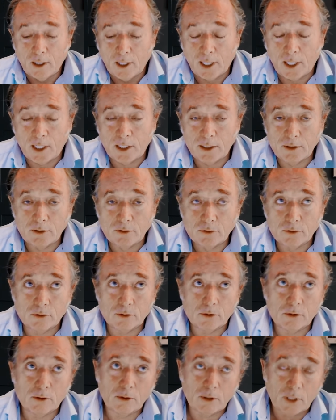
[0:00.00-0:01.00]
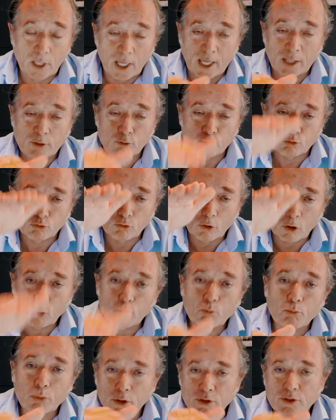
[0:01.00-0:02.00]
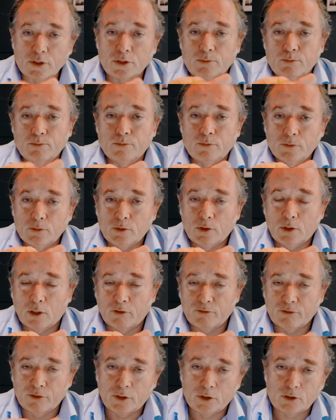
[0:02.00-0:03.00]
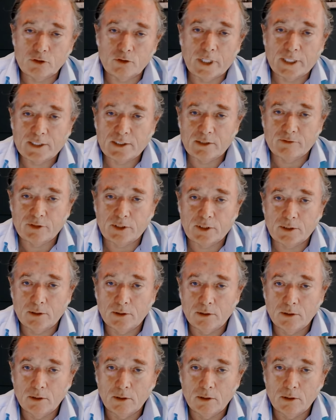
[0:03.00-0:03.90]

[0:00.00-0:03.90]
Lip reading: and you're at rock bottom of industrial activity.